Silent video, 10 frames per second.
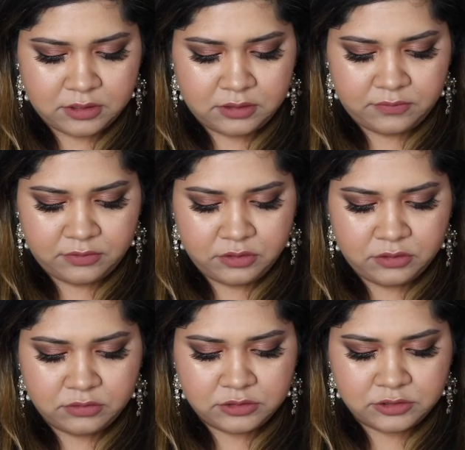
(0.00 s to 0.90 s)
and if you
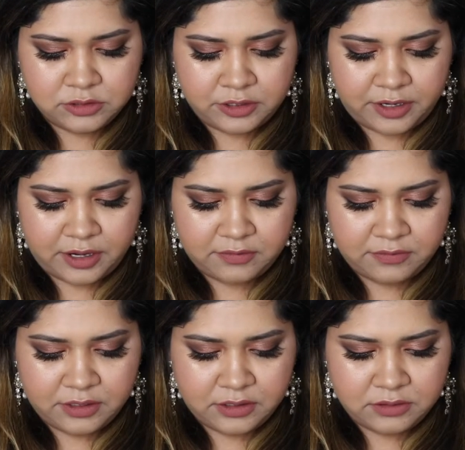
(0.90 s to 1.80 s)
go to their
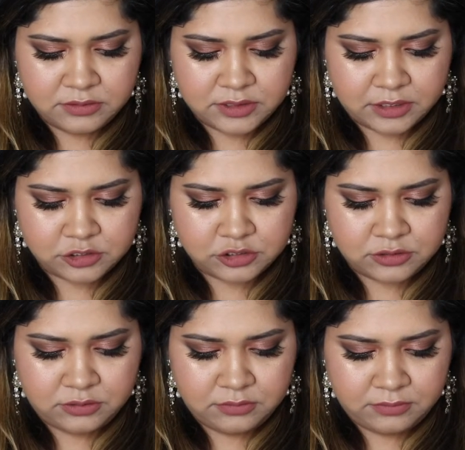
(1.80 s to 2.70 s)
FAQ
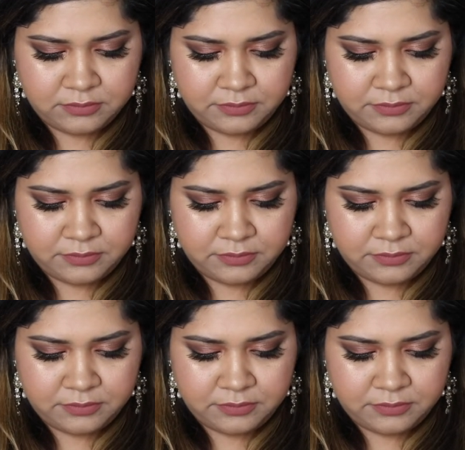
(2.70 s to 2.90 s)
section,